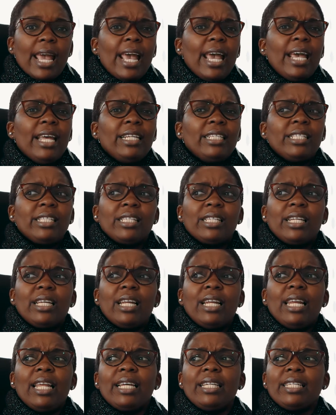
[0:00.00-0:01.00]
and
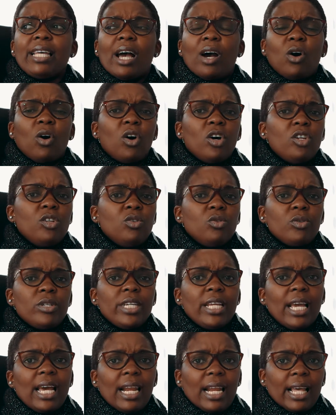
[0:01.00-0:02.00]
later on you
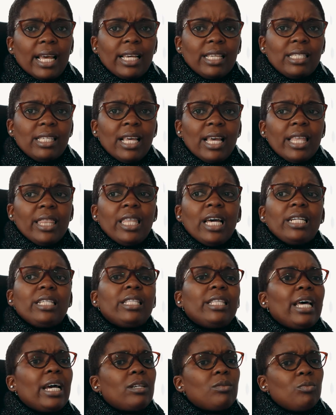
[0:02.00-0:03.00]
realize
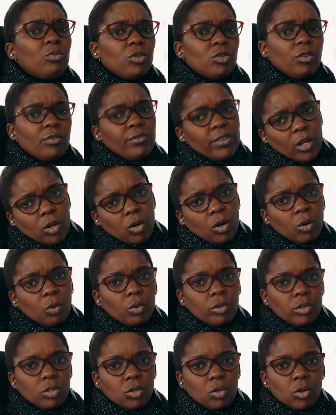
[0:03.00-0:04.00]
that motor vehicle
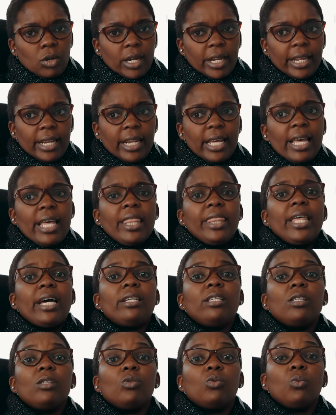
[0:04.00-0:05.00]
was stolen.
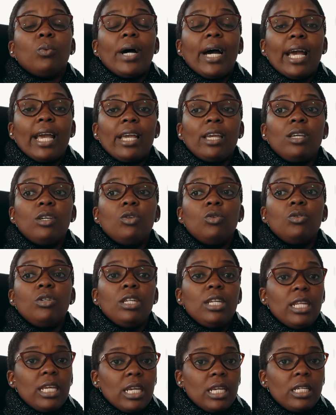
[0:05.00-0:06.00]
That is why you
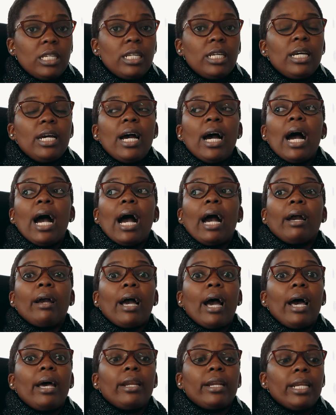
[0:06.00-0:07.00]
need
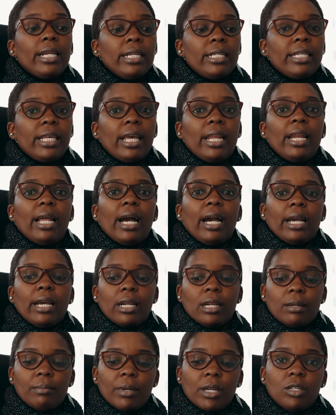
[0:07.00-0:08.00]
a written
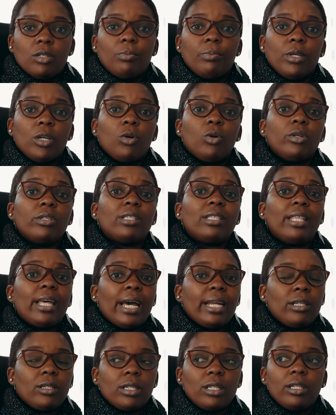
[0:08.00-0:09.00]
agreement, because
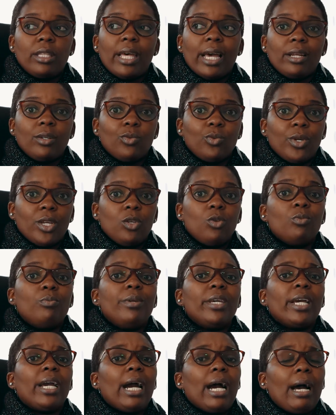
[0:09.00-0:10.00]
that way you
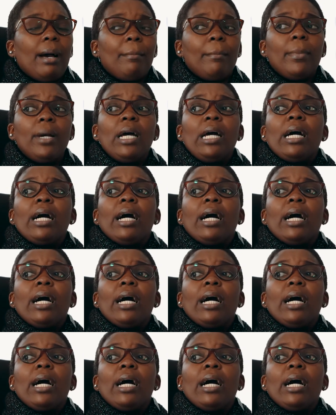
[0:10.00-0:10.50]
become